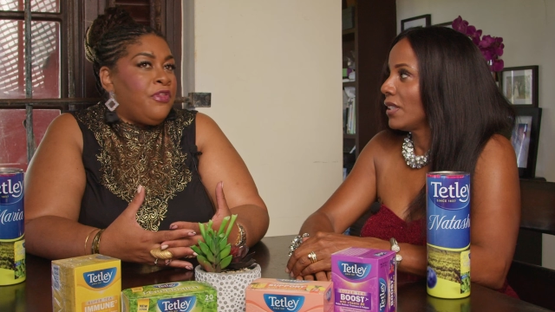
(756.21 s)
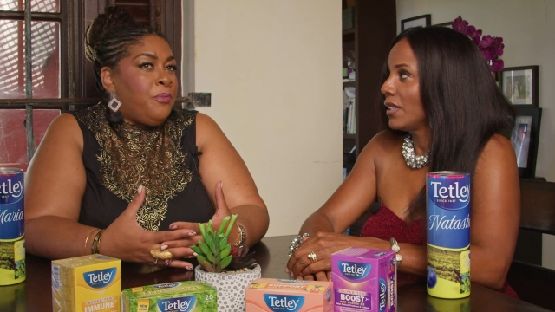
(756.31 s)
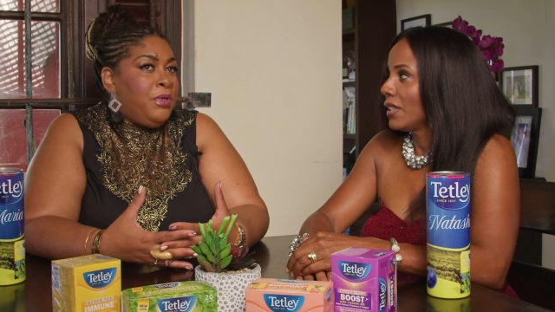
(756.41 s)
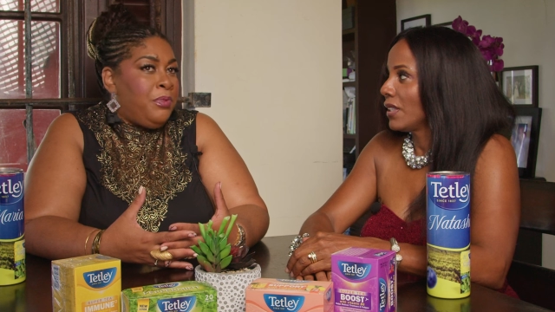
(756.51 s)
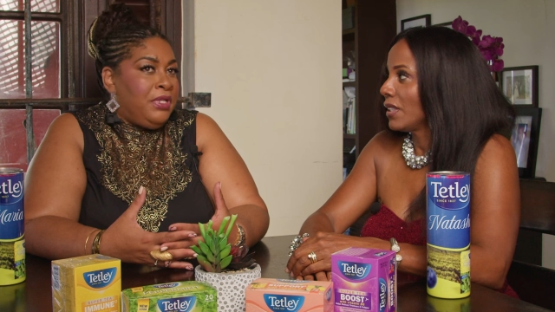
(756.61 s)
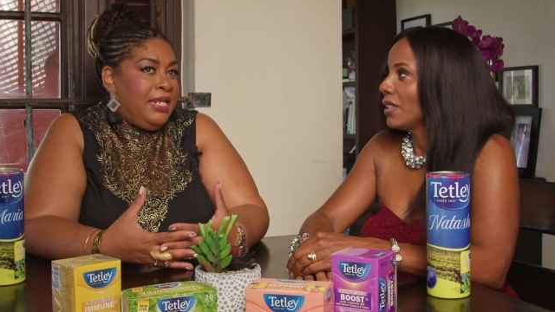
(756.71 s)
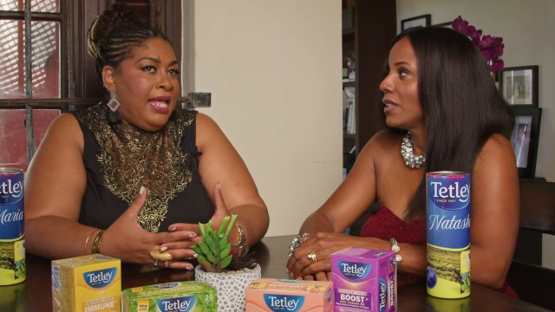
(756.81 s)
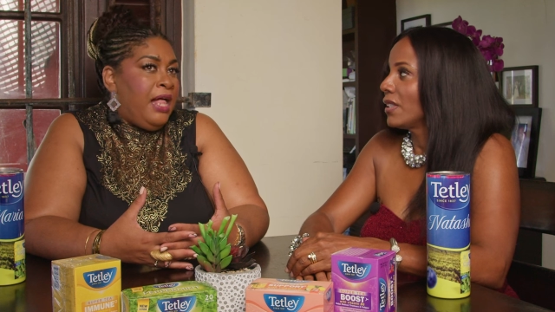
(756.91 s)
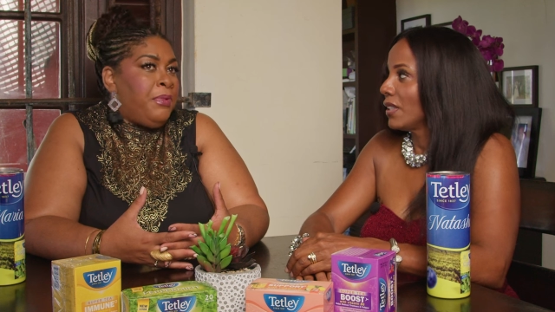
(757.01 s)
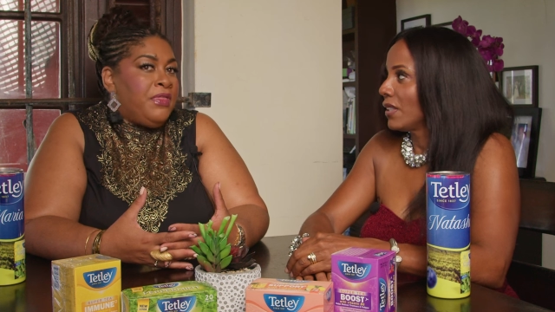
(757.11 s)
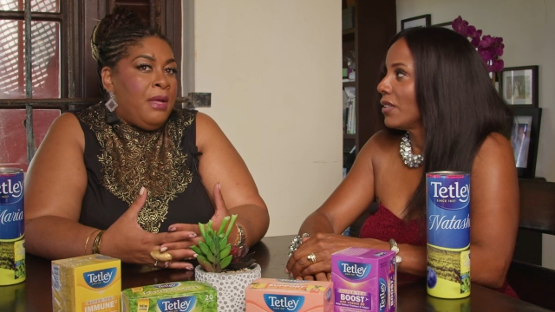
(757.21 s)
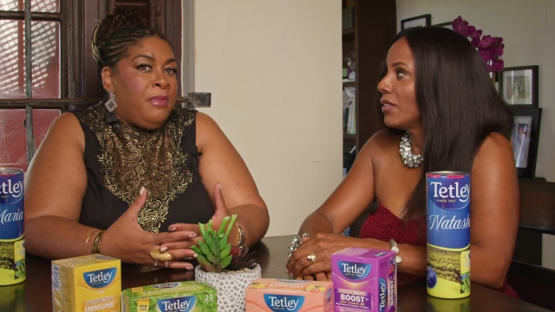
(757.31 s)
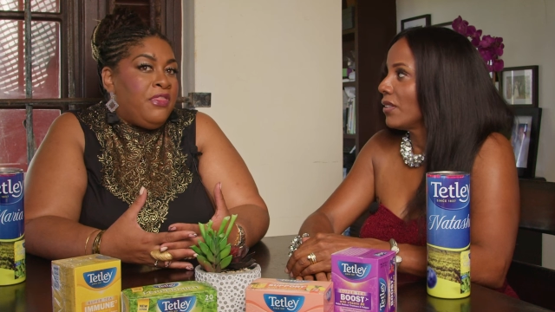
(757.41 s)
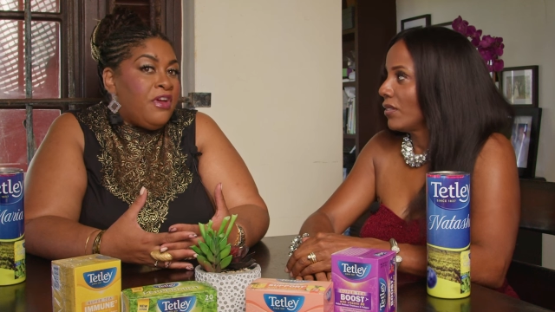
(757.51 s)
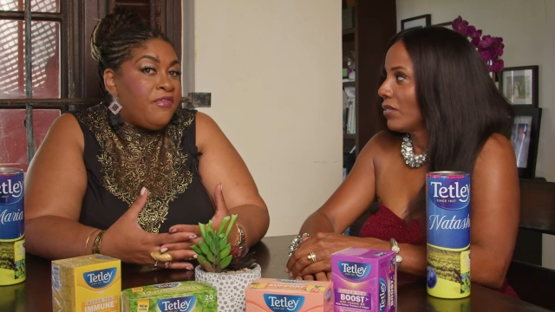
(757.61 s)
Speaker 1: other people in helping
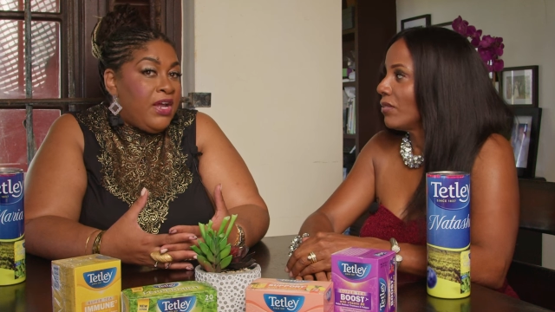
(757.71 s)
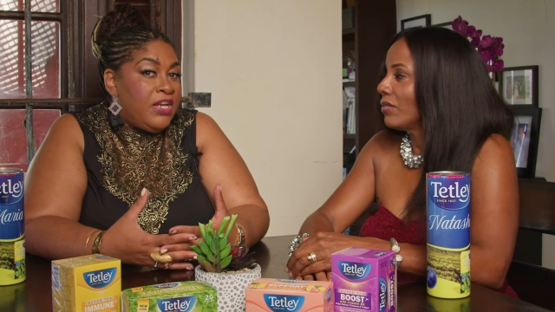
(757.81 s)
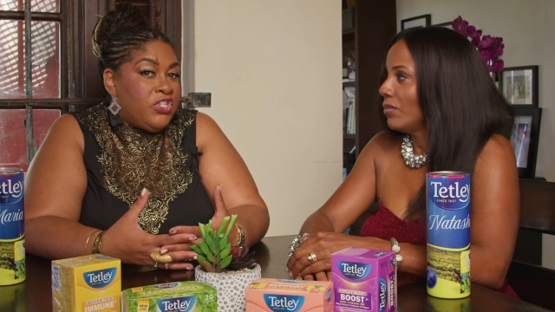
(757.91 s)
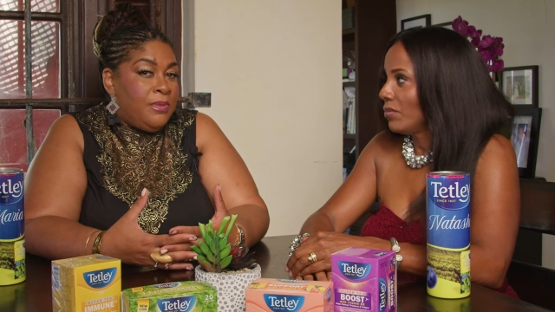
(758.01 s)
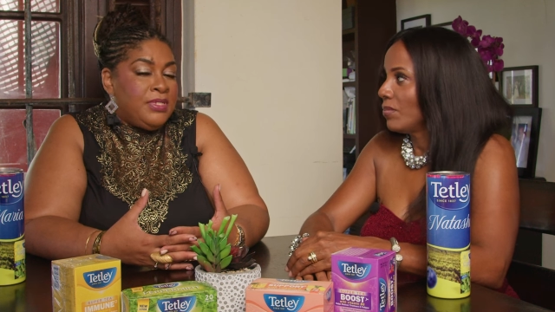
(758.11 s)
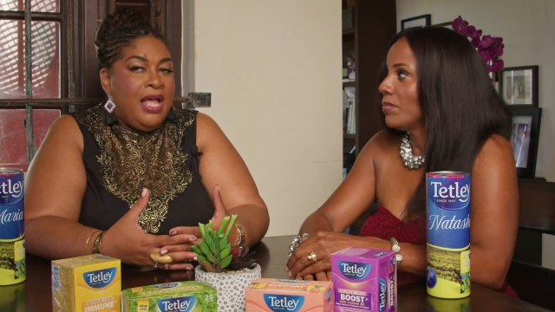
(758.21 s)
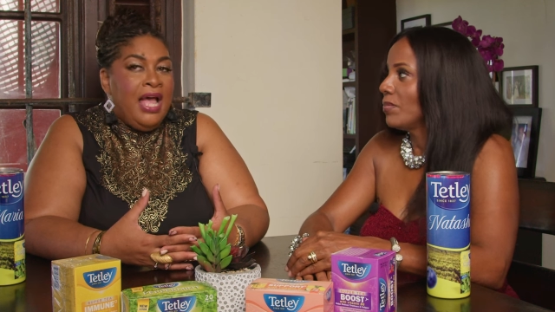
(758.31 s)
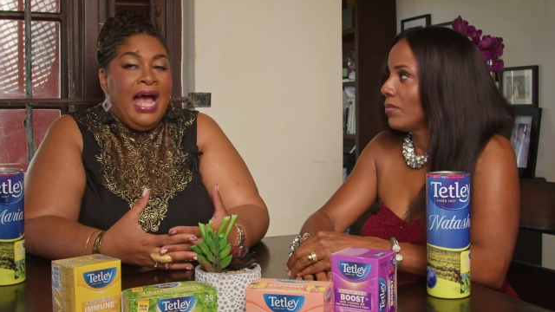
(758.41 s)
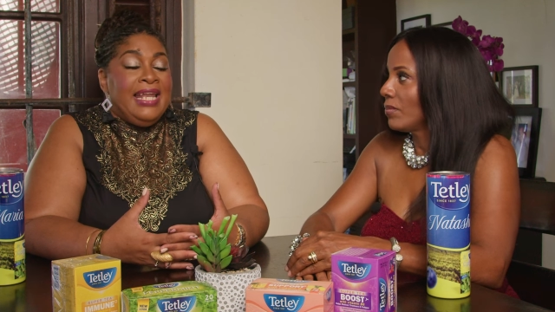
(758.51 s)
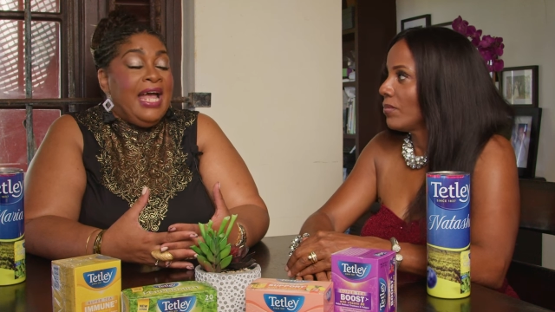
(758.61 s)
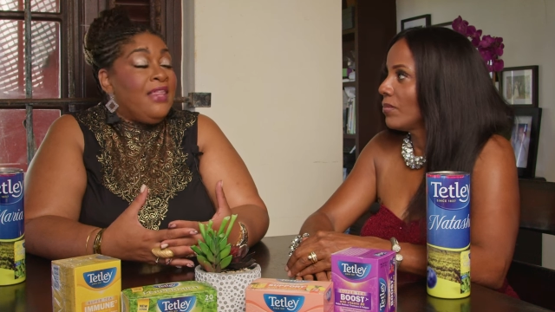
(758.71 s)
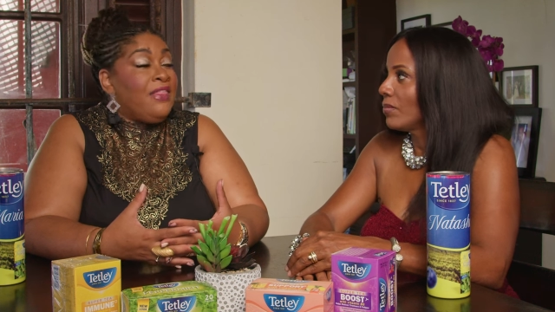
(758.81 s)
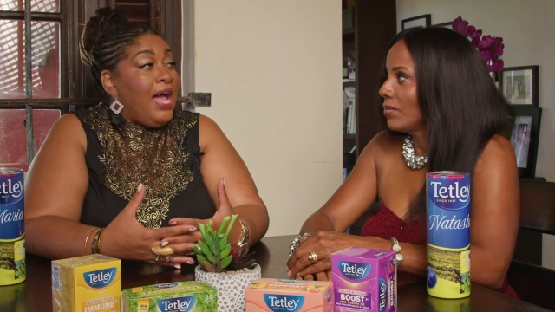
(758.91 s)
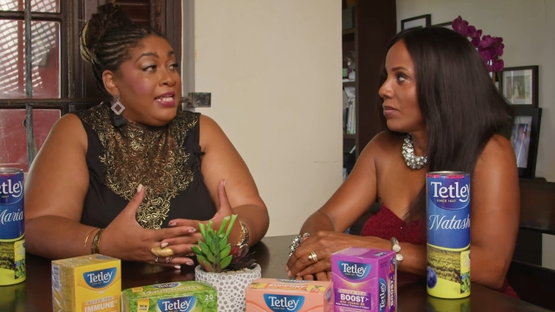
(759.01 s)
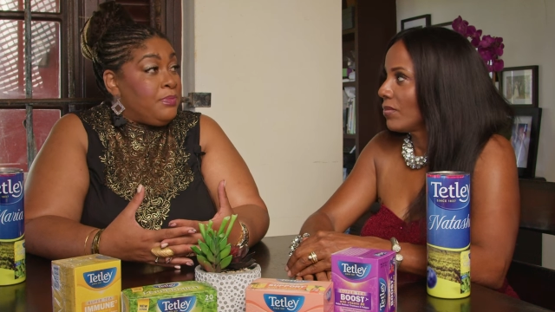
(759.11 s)
them in their friendships and
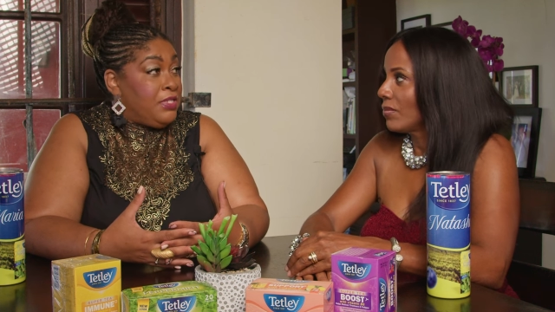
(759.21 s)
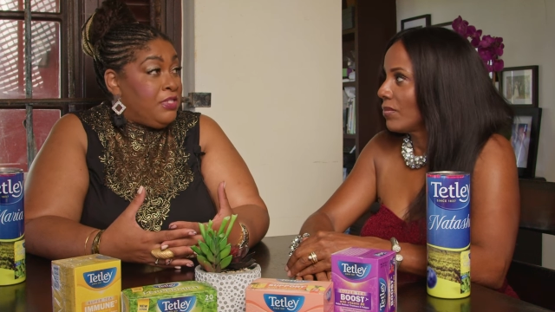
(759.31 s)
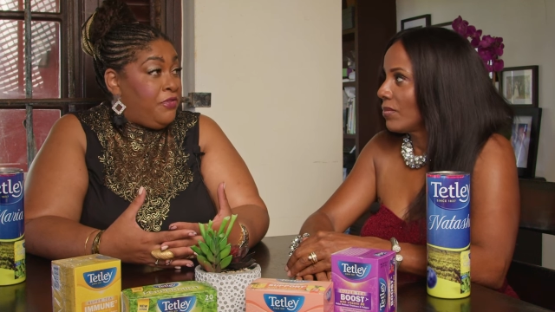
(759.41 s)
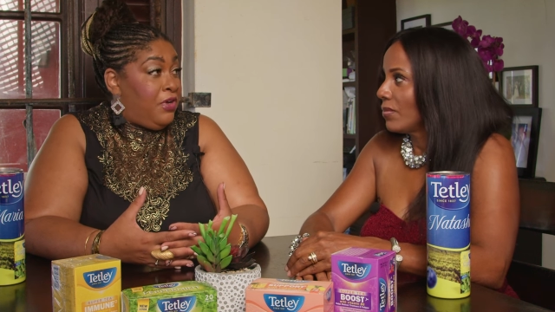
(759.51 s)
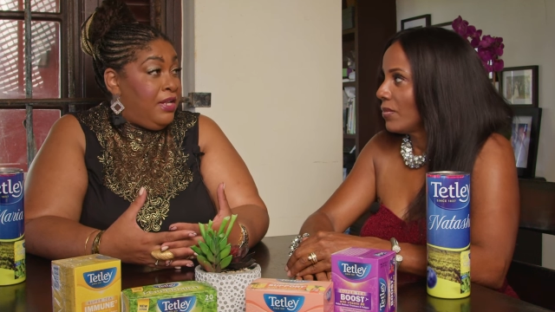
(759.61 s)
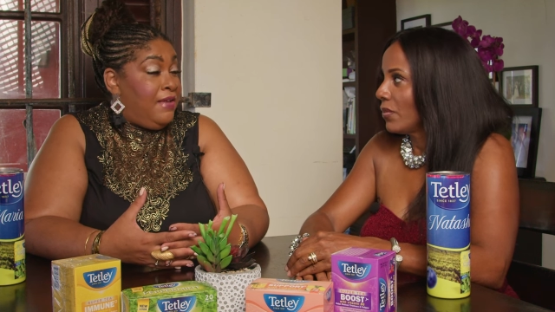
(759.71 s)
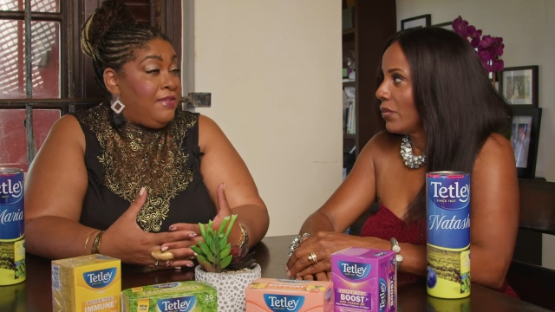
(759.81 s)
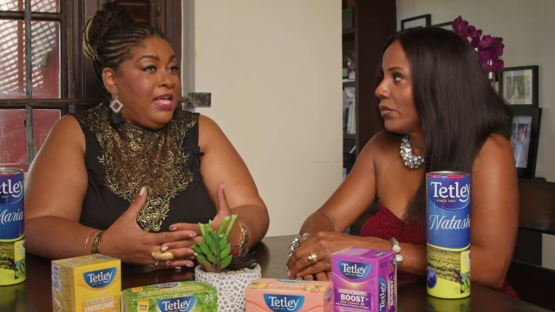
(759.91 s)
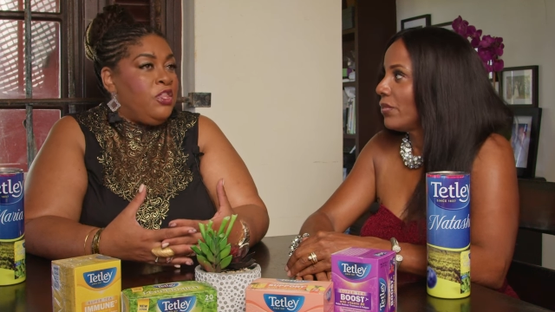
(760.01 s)
other aspects of our lives.